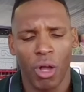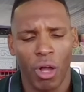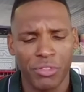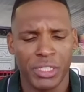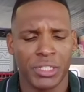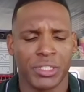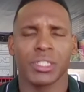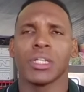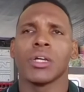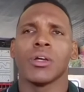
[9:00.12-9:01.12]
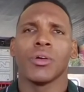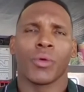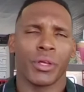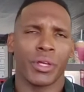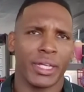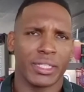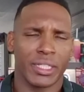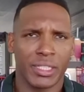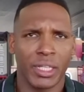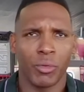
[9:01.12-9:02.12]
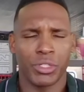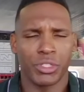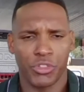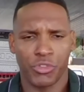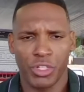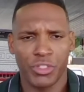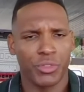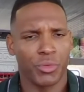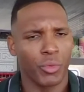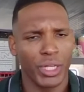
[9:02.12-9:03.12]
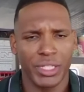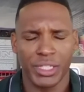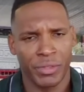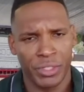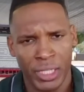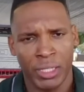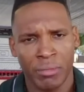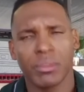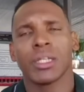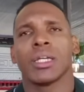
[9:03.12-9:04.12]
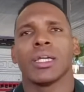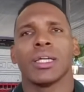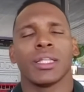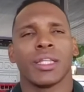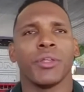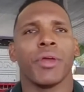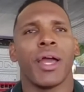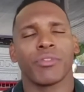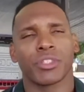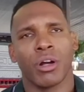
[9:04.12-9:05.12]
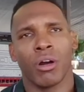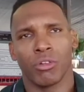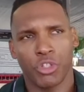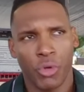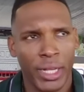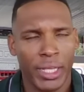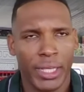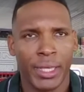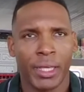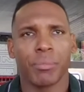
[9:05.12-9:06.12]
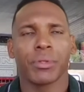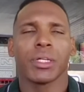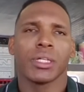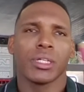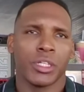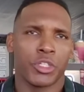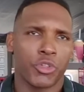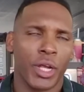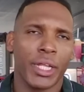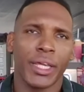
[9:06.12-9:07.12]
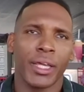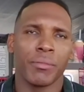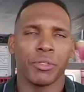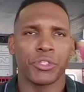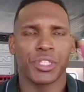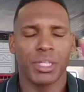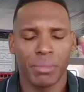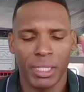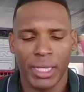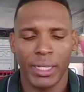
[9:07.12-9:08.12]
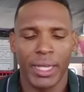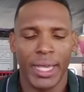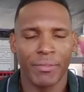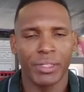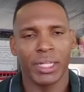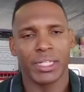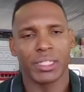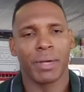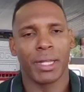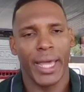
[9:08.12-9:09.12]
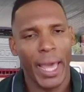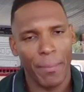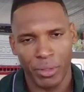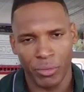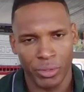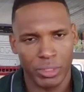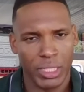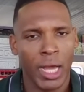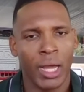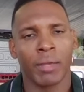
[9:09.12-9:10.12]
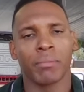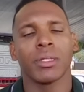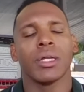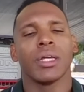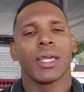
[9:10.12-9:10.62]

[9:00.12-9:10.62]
off season where you're getting to see what's the strengths and weaknesses of your team. Then you have what's called training camp. In training camp, you simulate everything that's about to happen in real time.